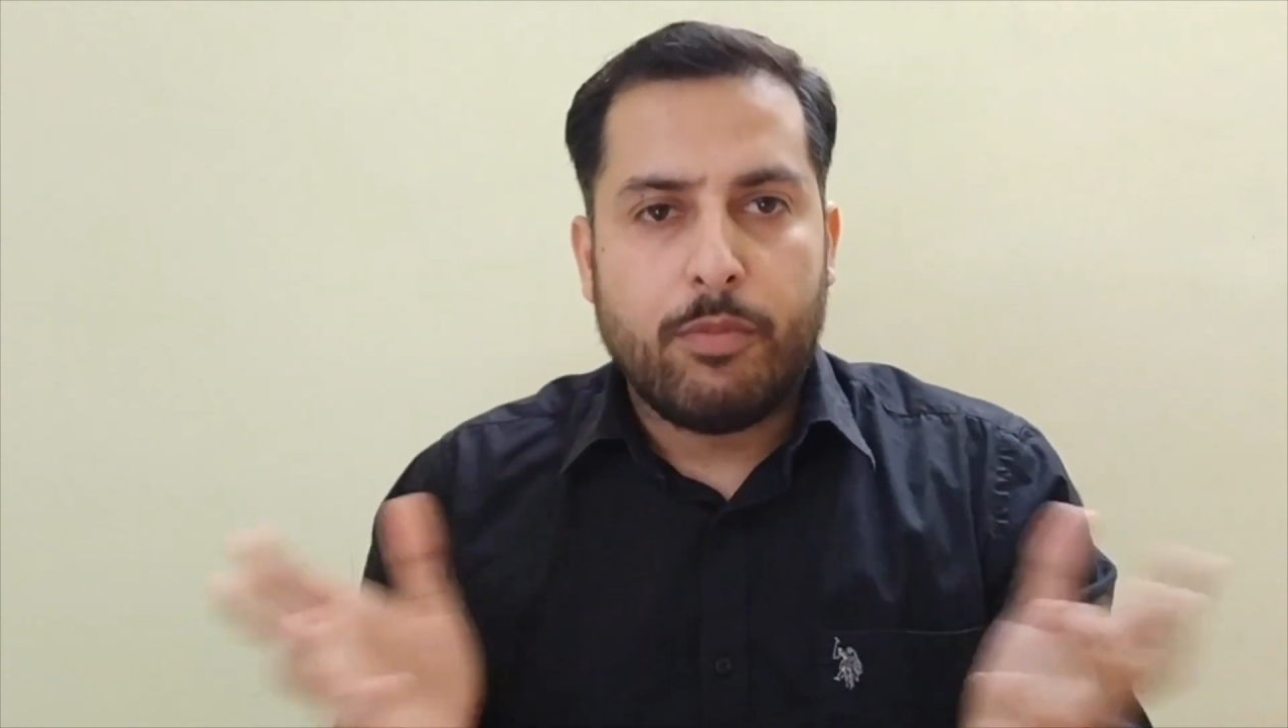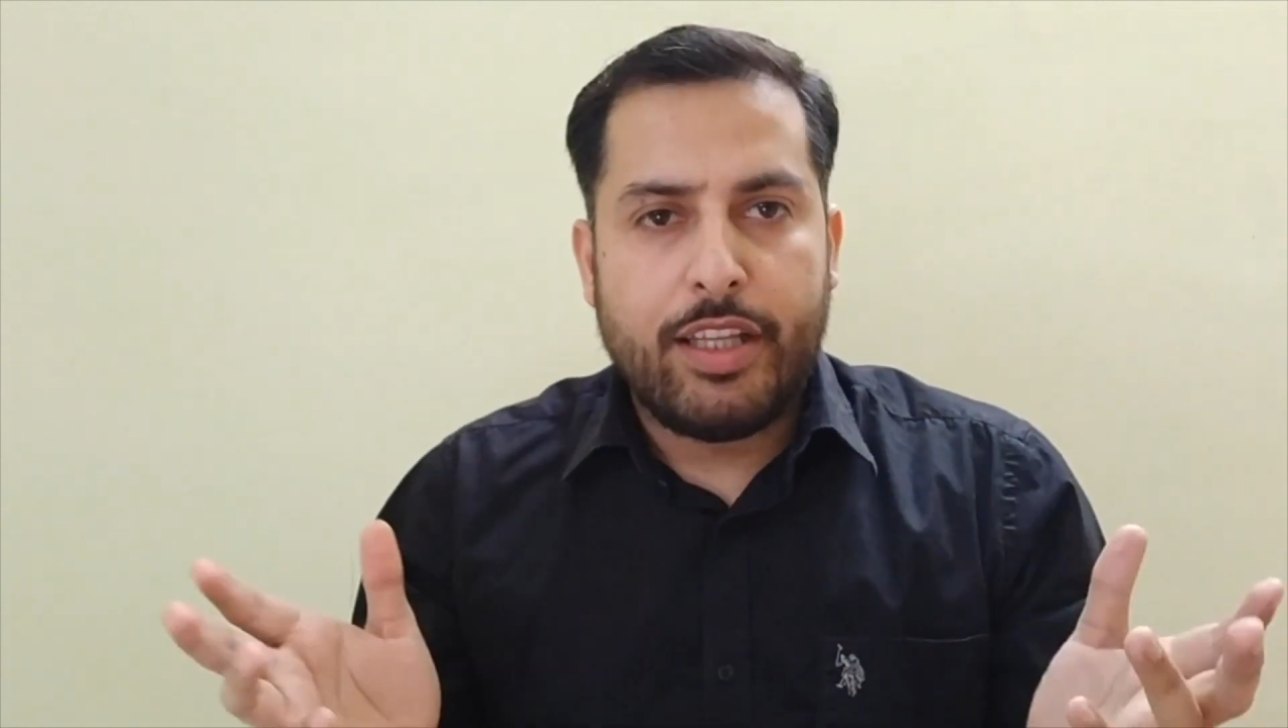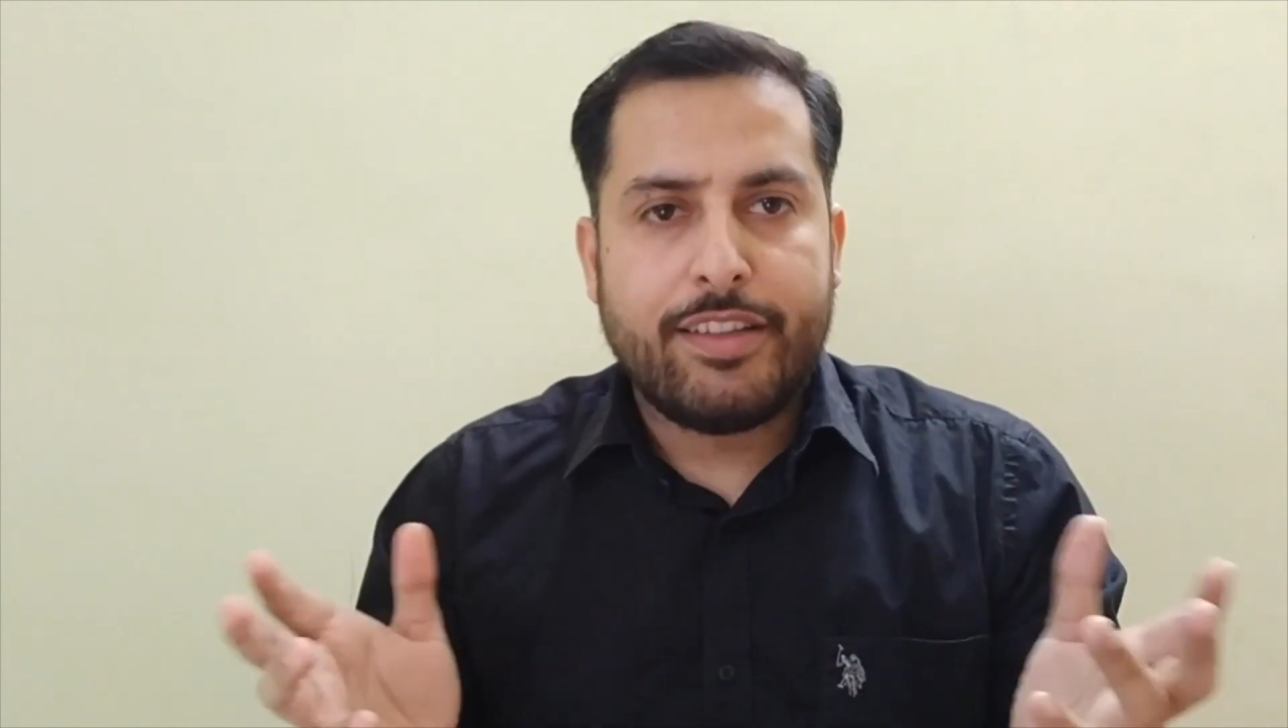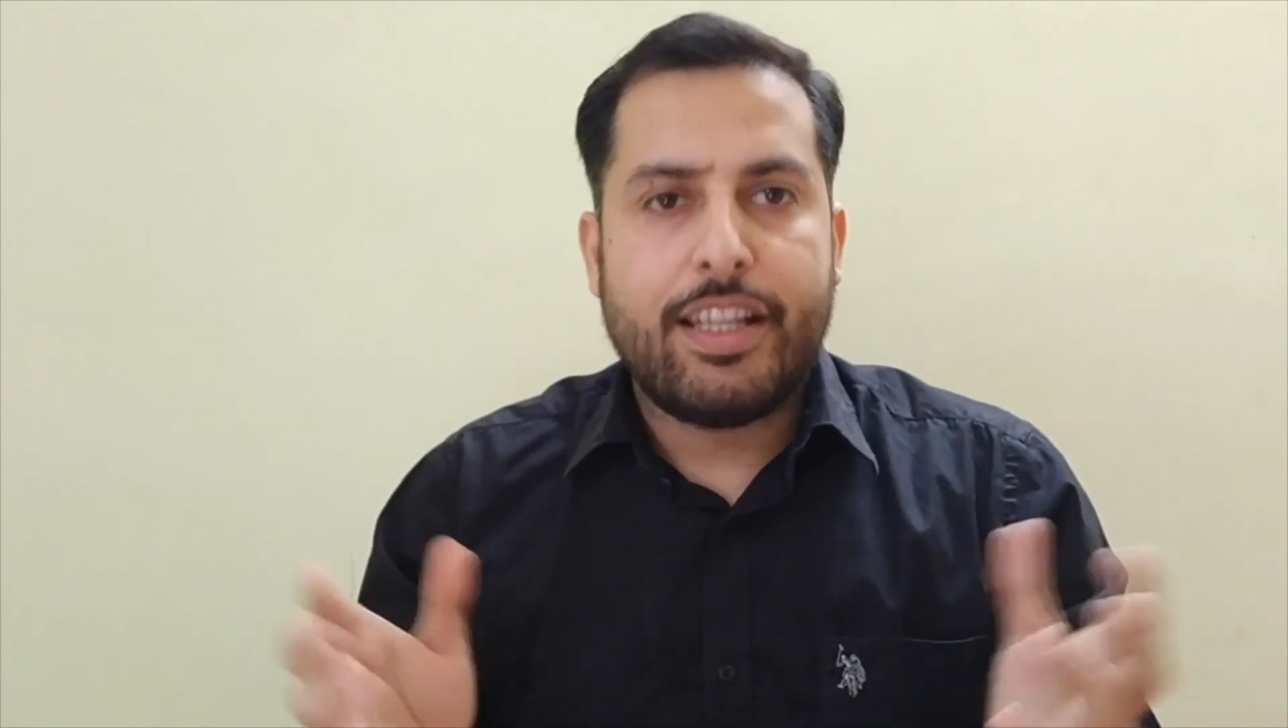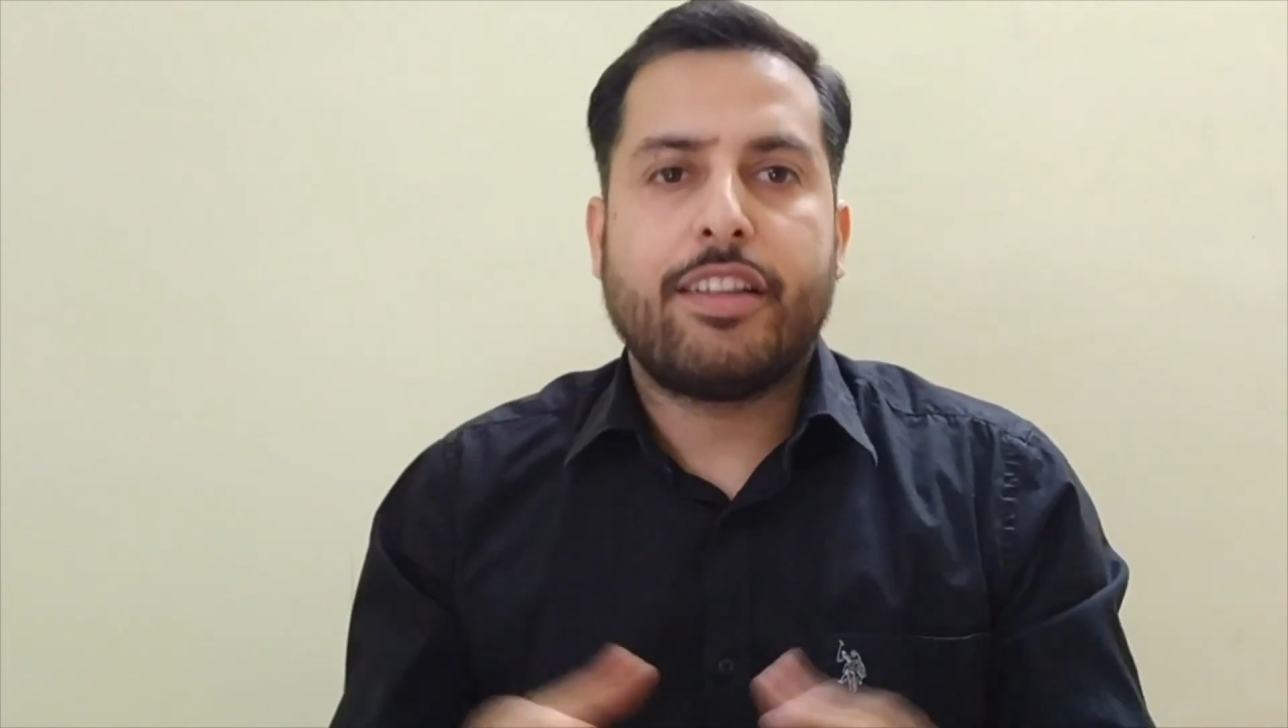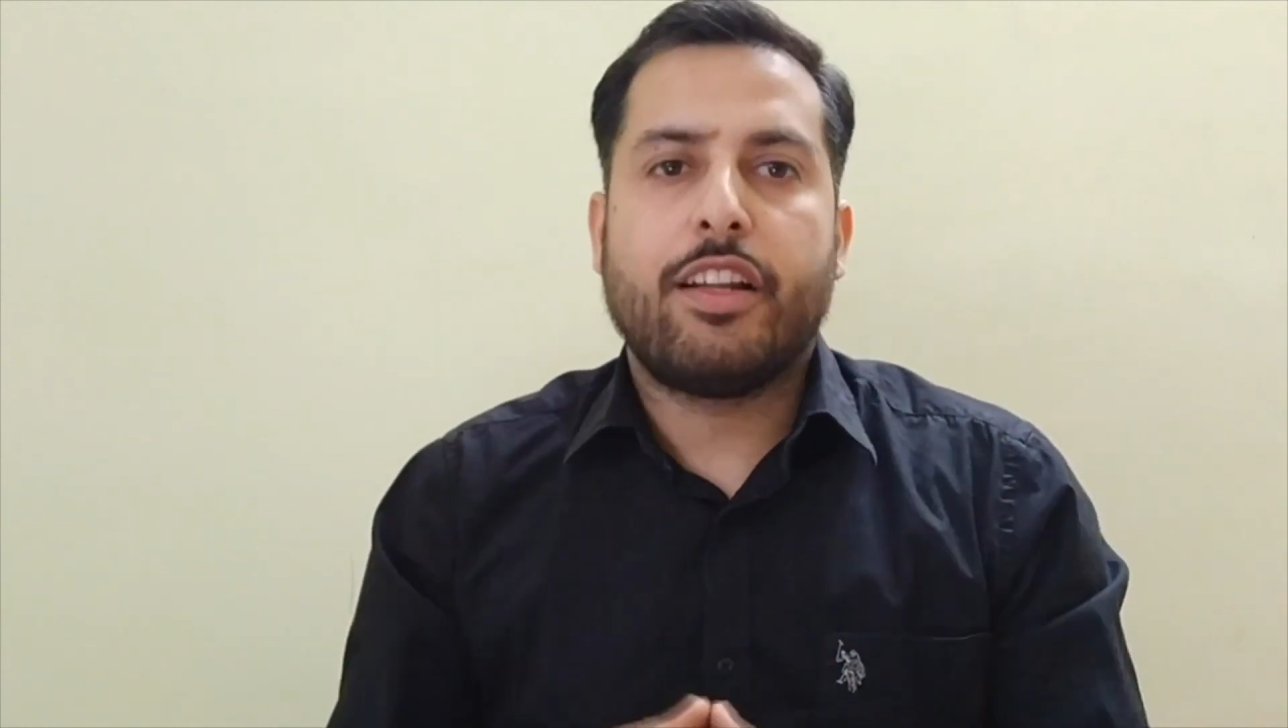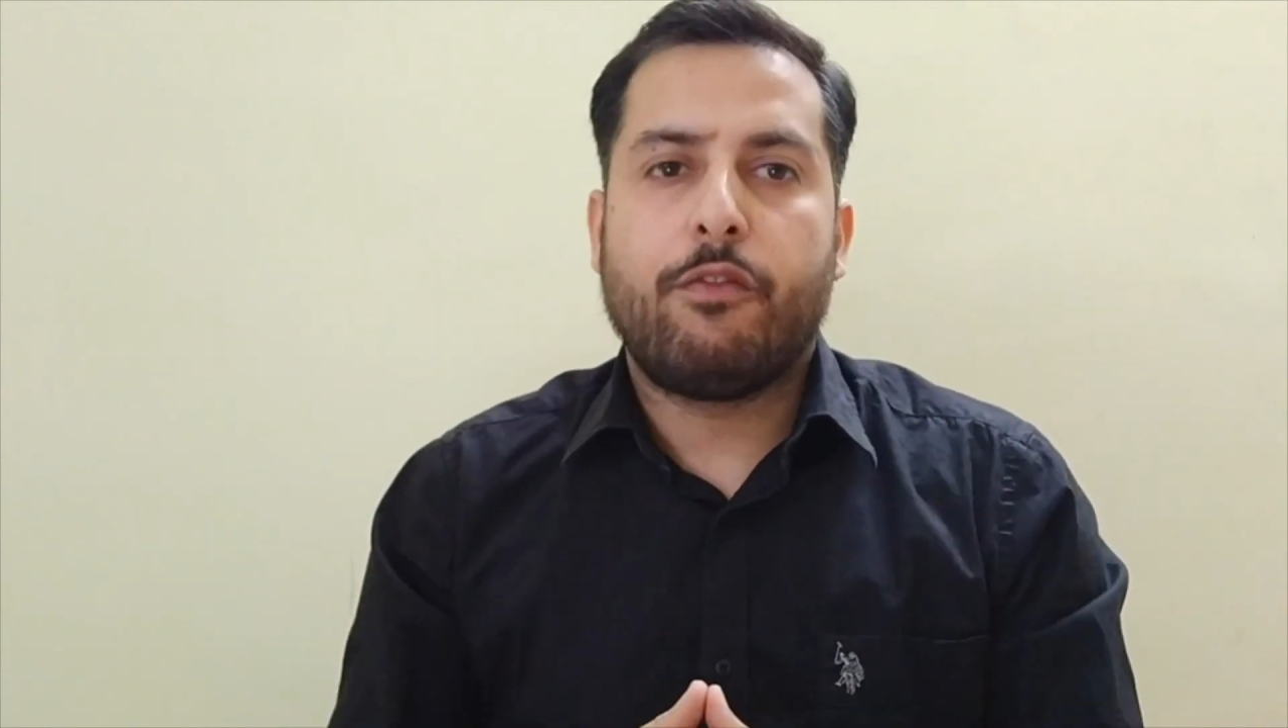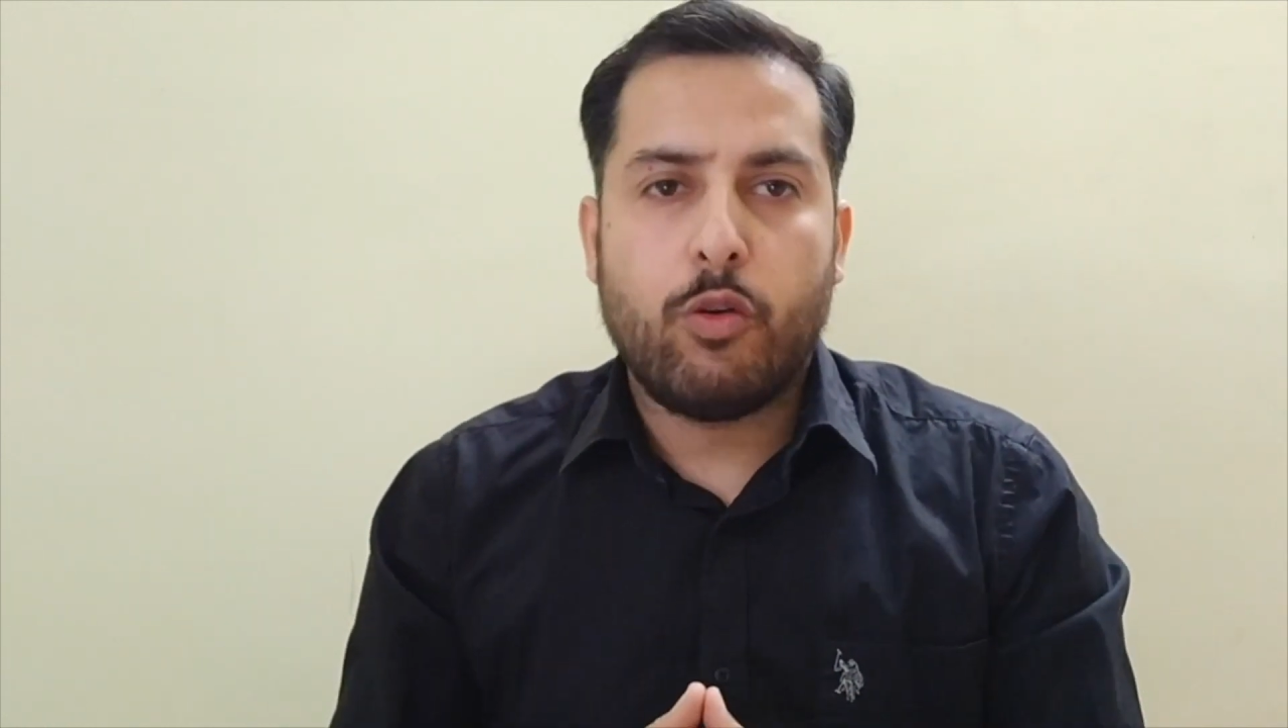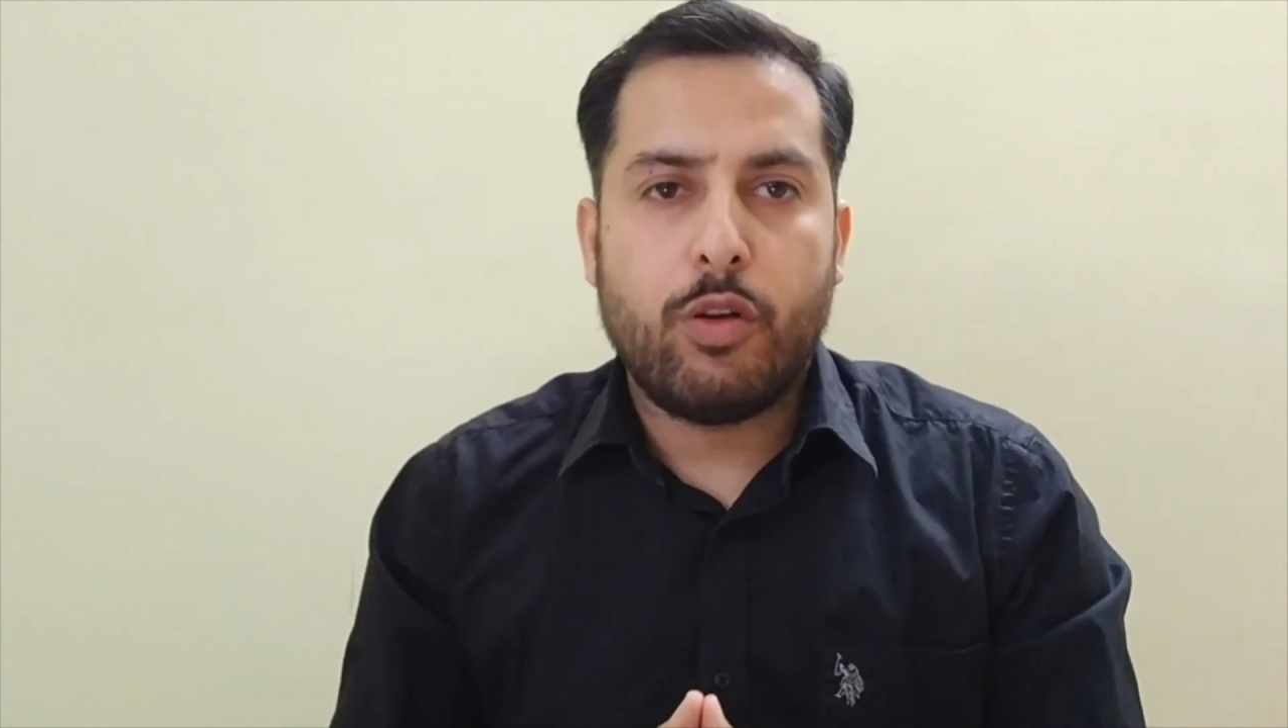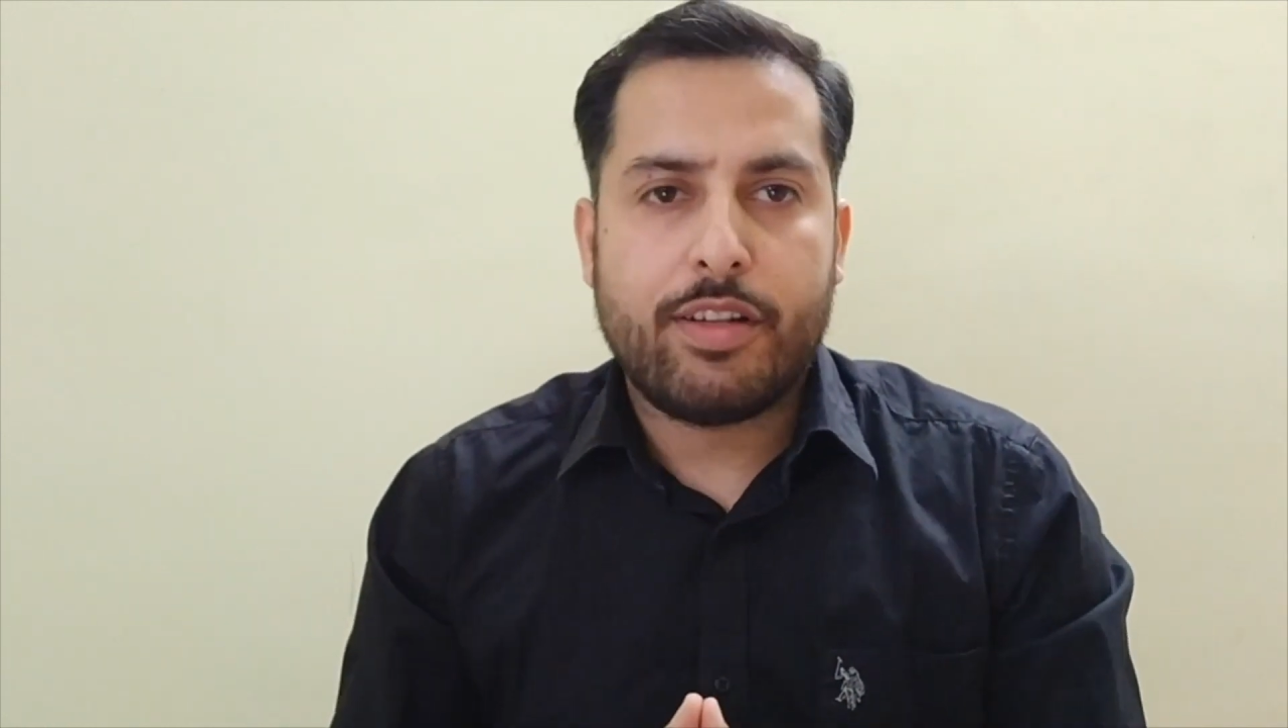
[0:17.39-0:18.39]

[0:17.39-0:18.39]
these things in few